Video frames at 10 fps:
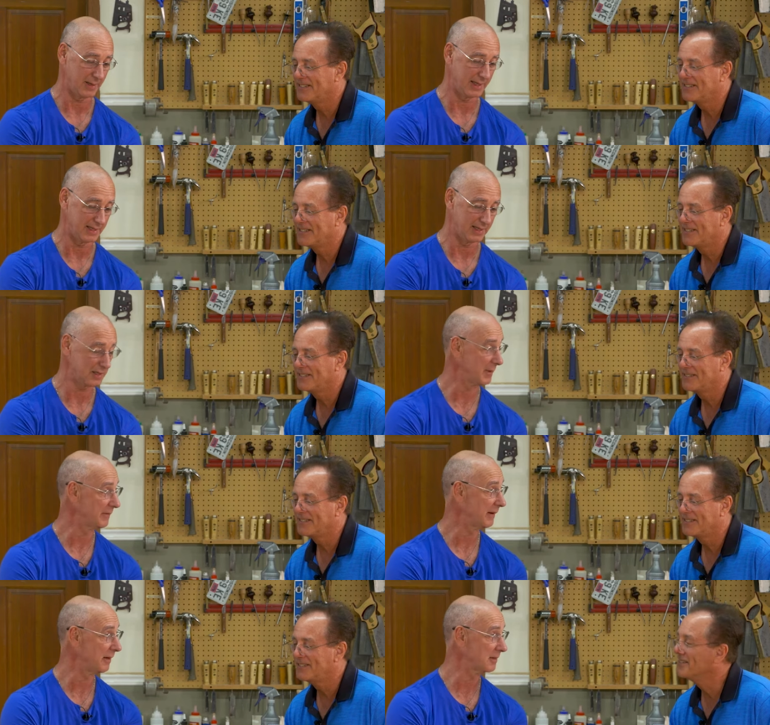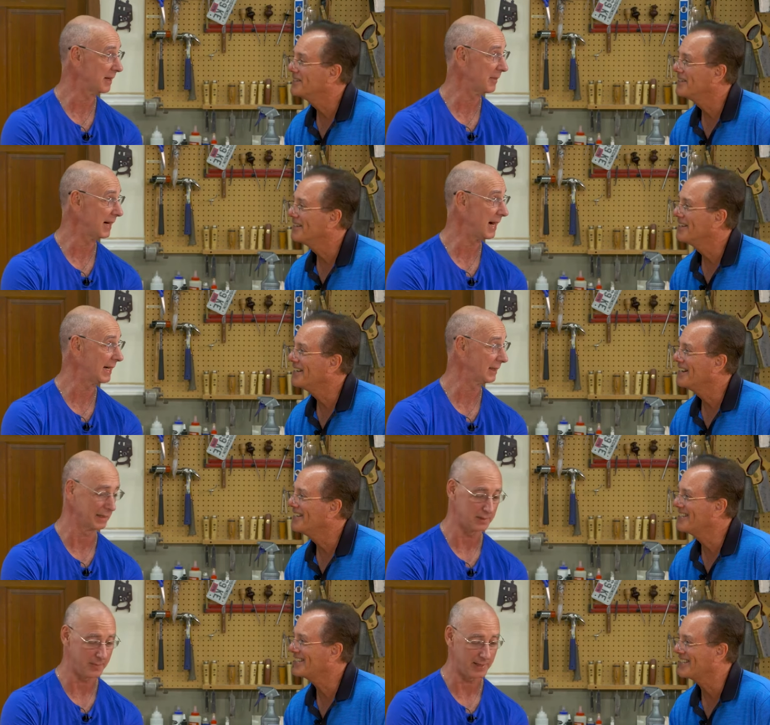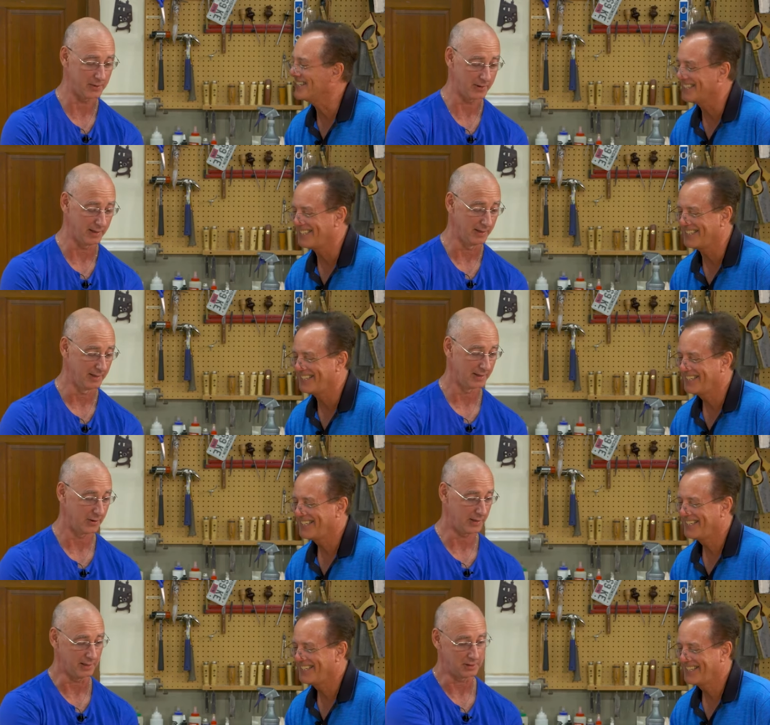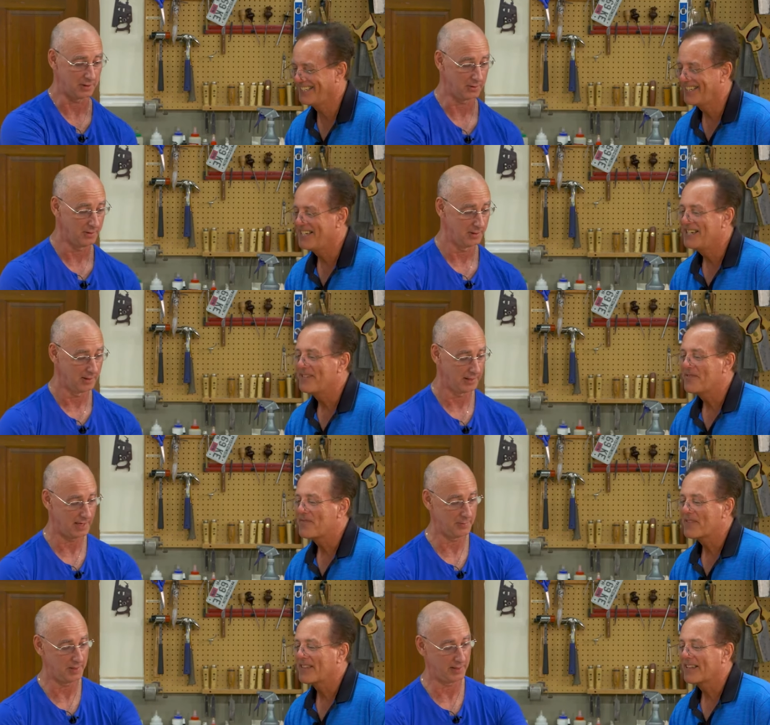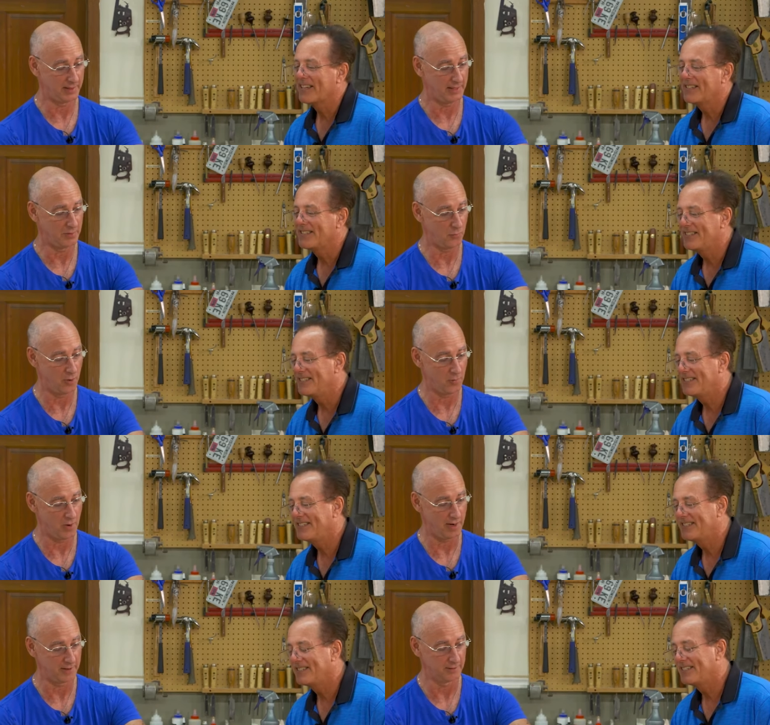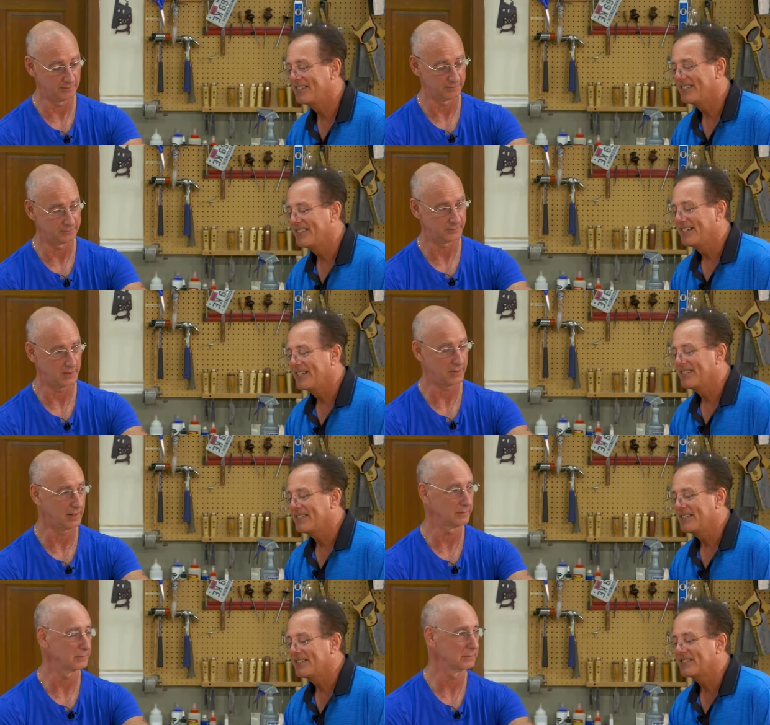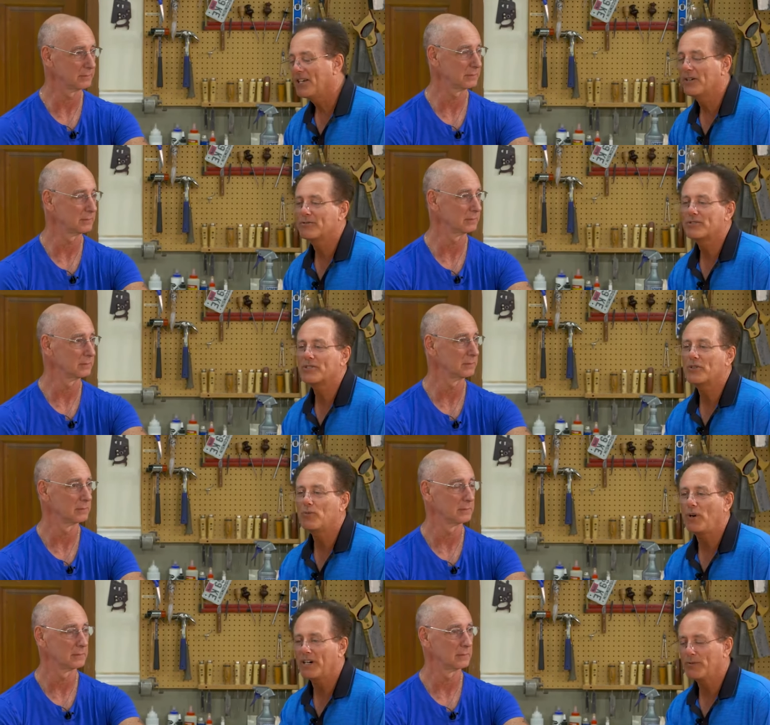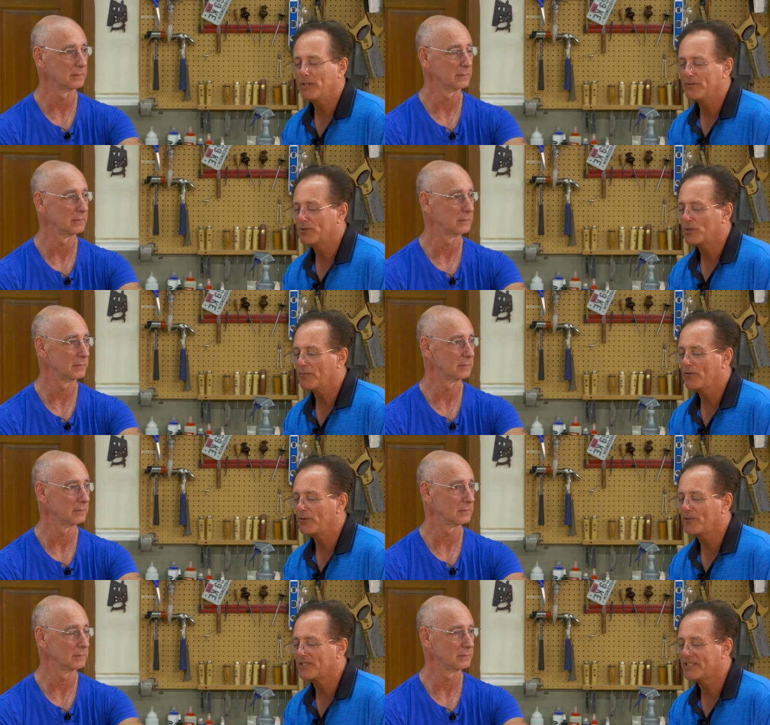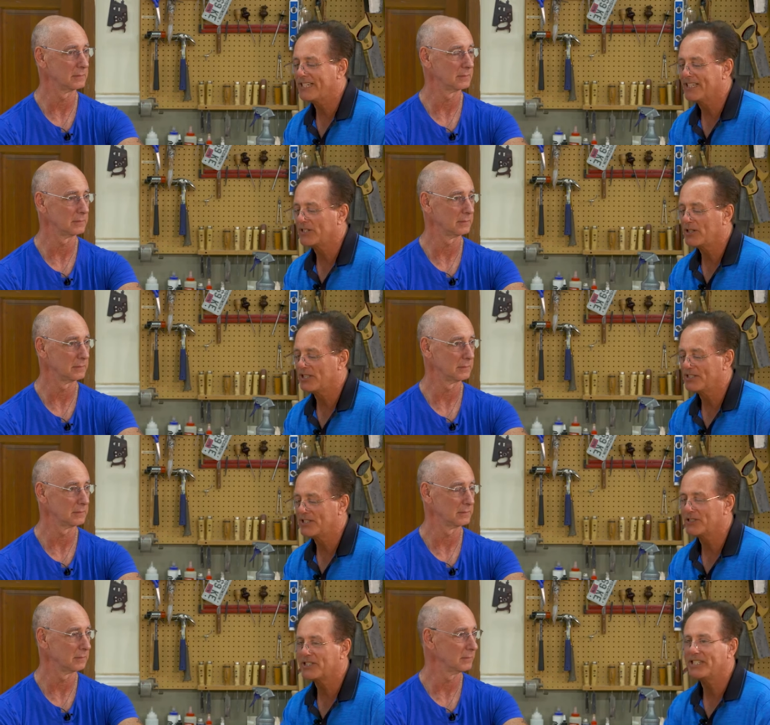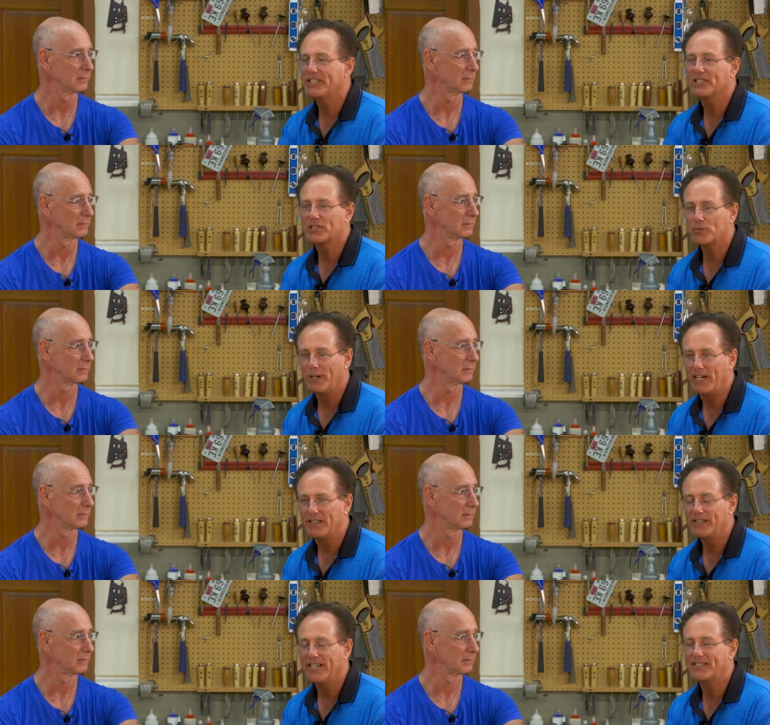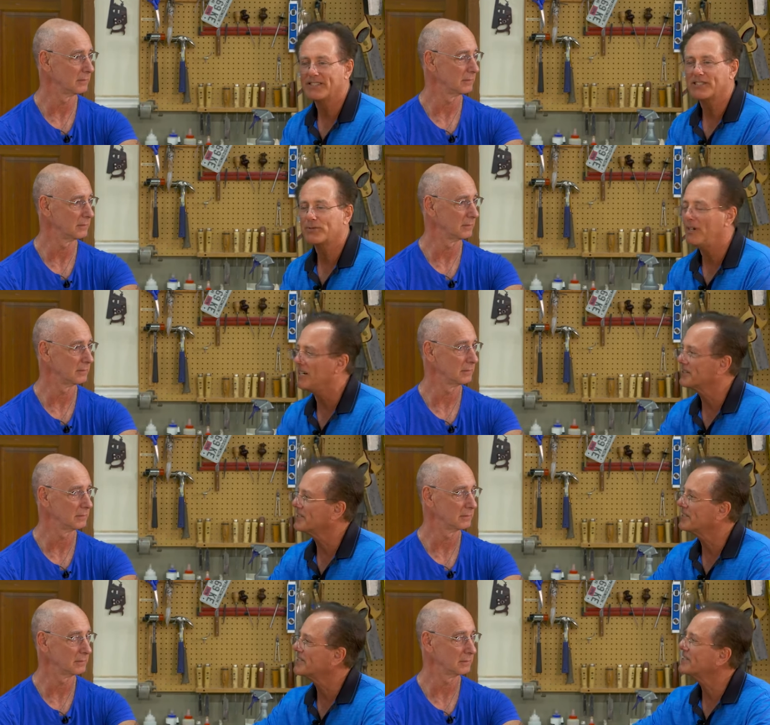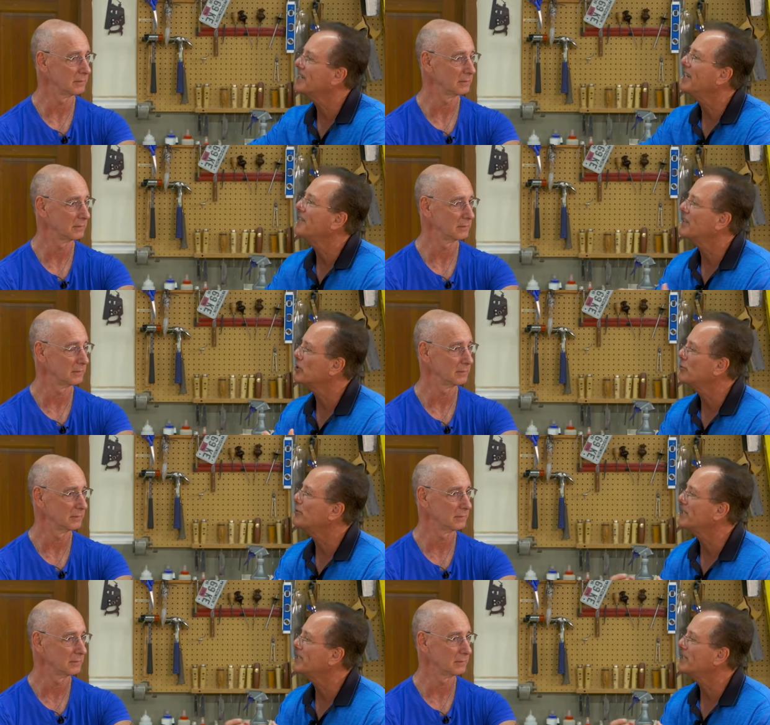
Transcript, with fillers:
Speaker 1: glad I did this to my fingers, not my eyelids, by the way. Okay, so I'm gonna in warm water. Okay.
Speaker 2: So, so the water will absorb through the skin, causing your skin to swell. As it swells, it's and the glue